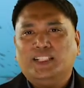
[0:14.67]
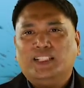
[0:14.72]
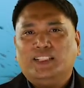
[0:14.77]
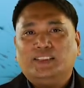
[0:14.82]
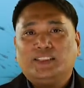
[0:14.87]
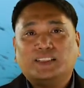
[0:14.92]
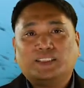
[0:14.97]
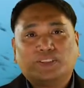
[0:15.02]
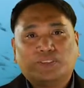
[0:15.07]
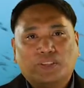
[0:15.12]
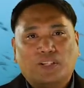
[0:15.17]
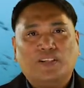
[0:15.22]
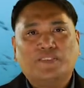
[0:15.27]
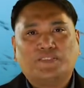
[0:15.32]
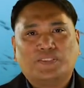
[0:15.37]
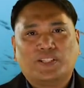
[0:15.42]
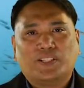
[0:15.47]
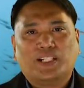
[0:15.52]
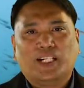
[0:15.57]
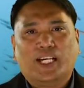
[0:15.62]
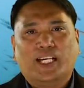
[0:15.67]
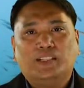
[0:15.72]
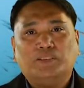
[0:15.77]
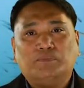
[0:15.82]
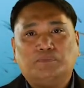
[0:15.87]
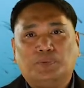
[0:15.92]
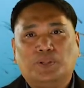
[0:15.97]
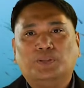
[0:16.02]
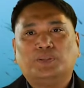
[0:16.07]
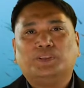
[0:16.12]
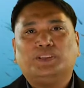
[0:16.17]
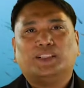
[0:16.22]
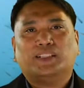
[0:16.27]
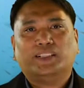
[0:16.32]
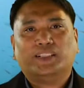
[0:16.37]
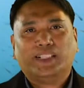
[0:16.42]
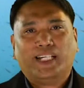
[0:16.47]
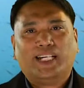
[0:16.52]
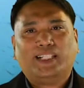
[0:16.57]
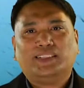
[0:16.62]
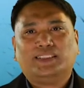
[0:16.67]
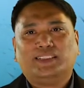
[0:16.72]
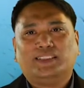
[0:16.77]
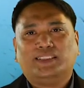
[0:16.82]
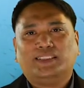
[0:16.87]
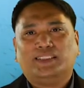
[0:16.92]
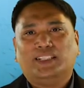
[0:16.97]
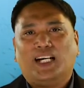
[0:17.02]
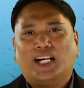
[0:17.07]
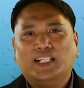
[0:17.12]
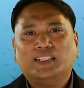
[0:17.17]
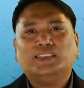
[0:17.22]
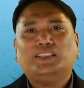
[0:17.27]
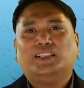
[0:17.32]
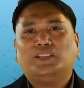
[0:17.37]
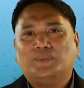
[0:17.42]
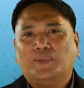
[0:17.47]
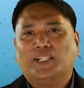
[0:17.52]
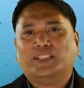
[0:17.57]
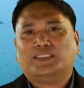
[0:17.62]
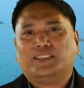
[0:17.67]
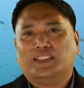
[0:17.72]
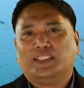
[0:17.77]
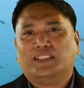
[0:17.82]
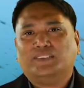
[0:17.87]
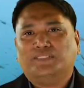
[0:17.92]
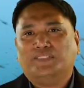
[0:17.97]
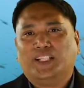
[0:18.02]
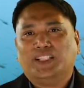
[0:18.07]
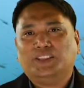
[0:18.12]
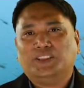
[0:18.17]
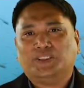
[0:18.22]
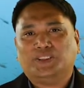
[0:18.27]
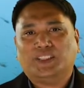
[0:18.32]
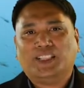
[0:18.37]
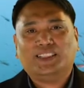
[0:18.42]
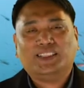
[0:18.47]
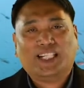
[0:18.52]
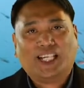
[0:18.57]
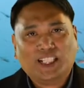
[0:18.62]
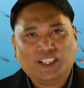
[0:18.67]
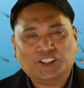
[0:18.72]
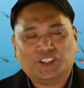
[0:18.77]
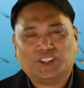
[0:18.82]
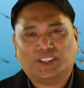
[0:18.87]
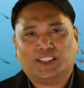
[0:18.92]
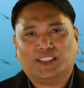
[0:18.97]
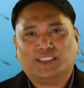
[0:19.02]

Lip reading: discover and book their next underwater adventure in Asia.